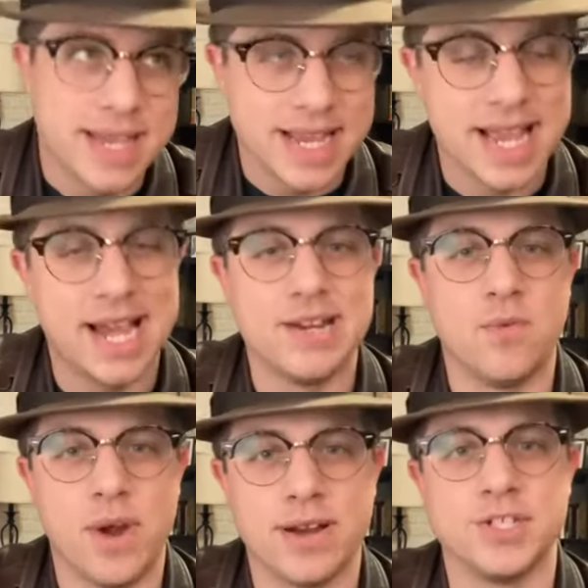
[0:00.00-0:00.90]
it kind
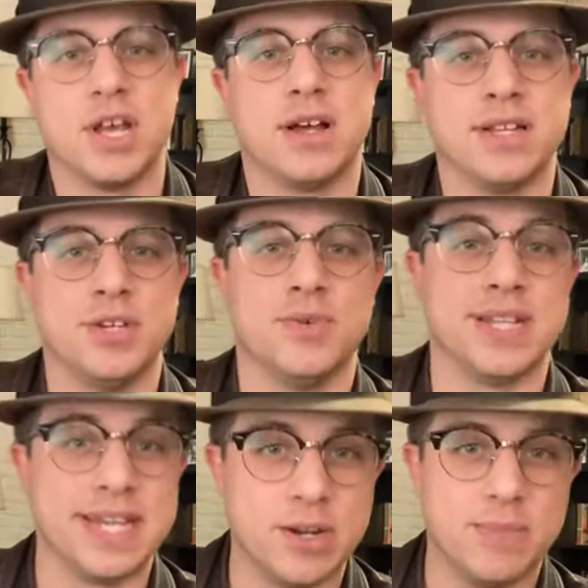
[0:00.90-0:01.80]
of wears on you
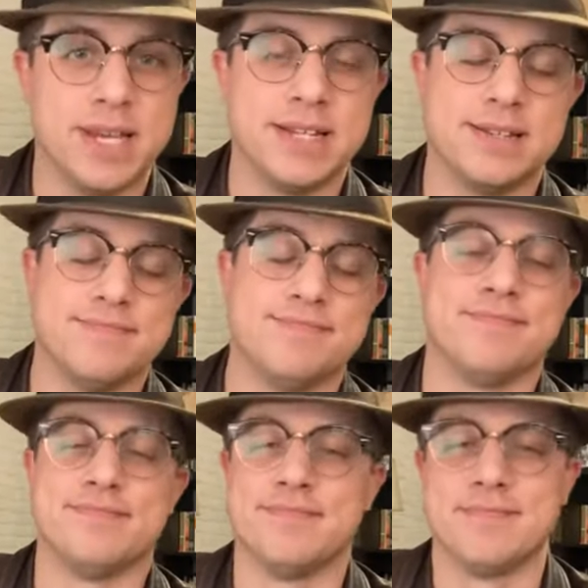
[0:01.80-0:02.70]
a little bit.
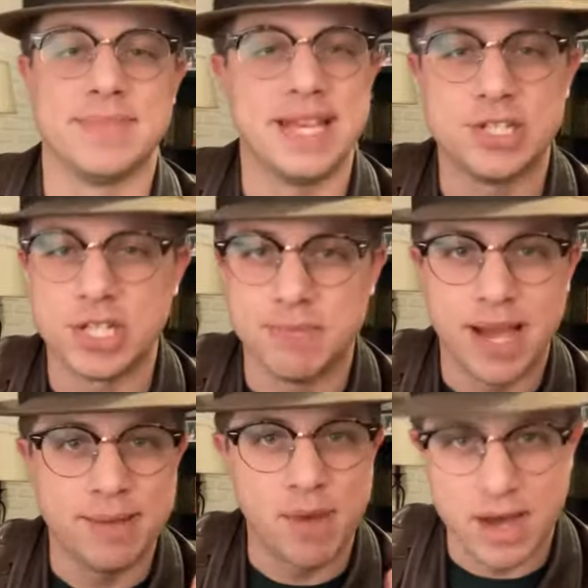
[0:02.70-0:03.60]
That's just
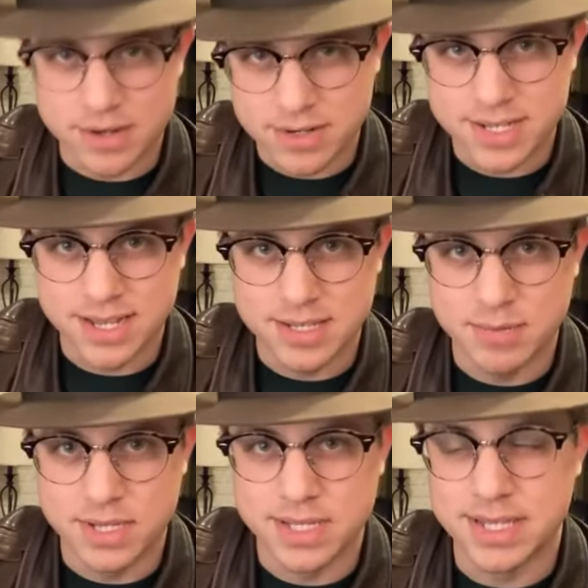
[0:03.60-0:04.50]
my modern
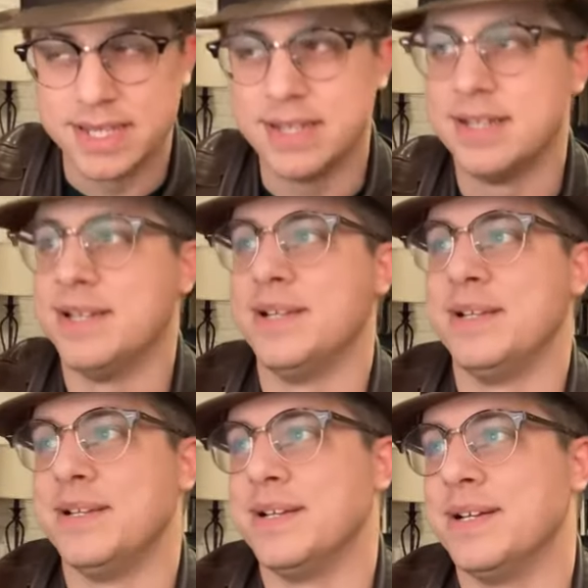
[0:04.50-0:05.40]
sensibility.
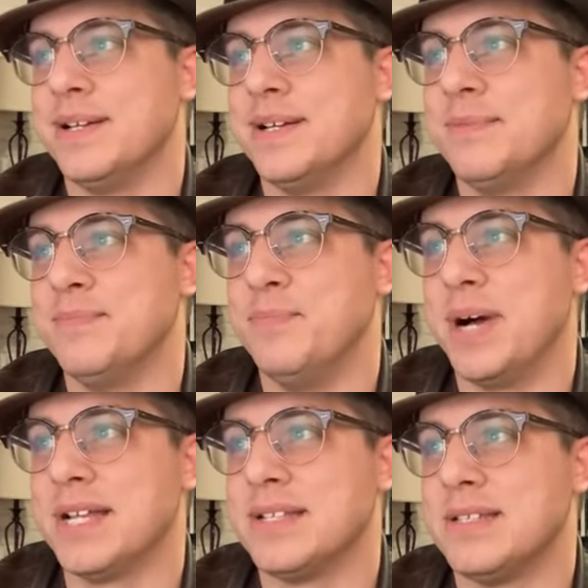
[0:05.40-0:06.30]

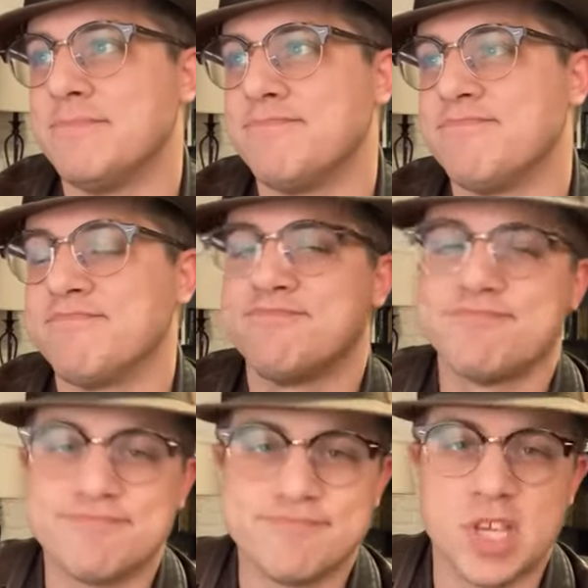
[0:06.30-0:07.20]
But,
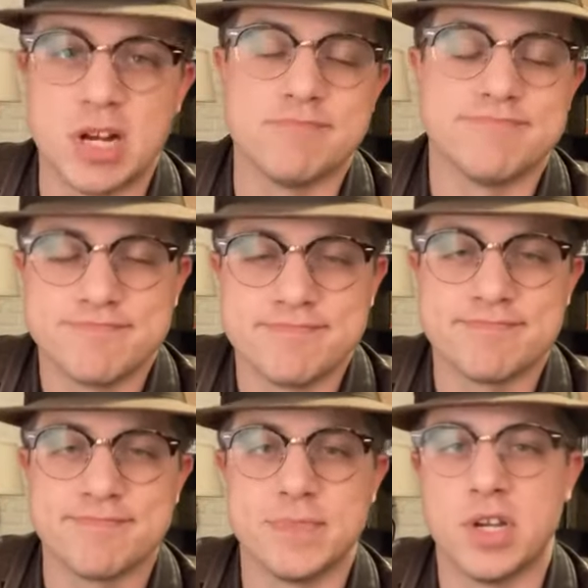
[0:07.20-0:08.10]
you know,
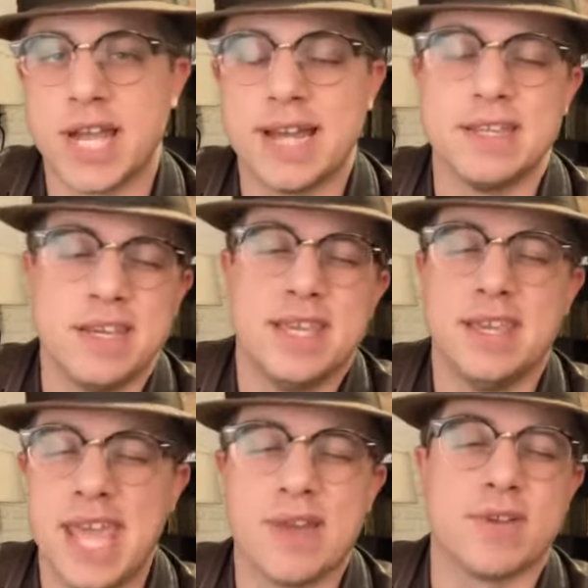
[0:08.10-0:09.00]
you
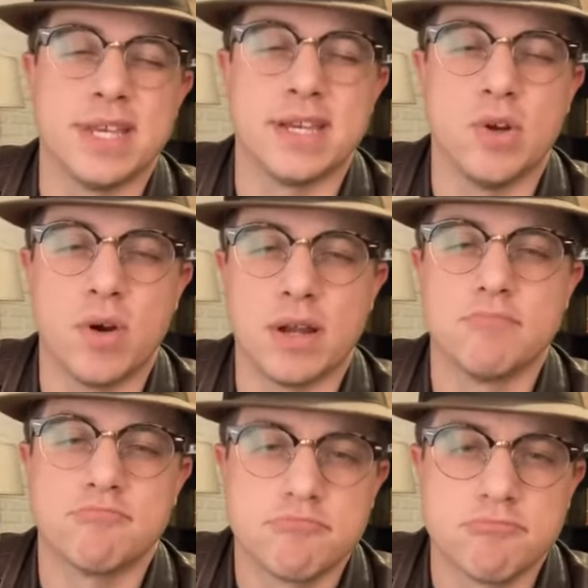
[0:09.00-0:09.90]
can't really ignore
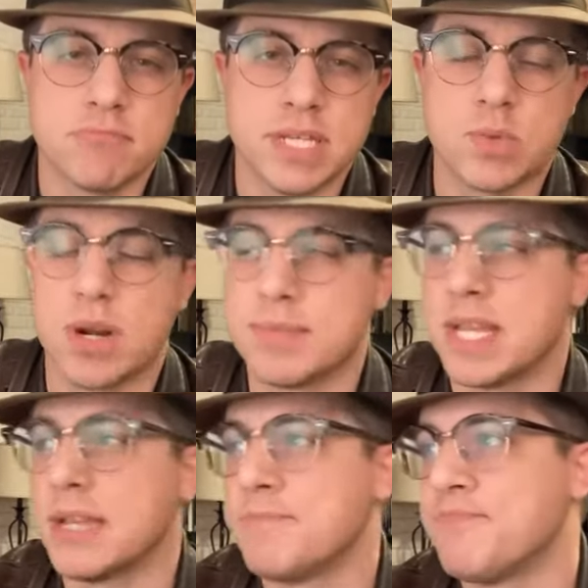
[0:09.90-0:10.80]
it, is what I'm
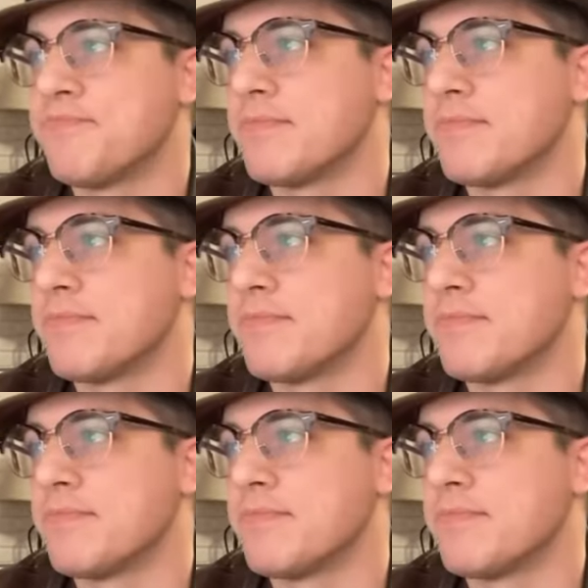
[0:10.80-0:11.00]
saying.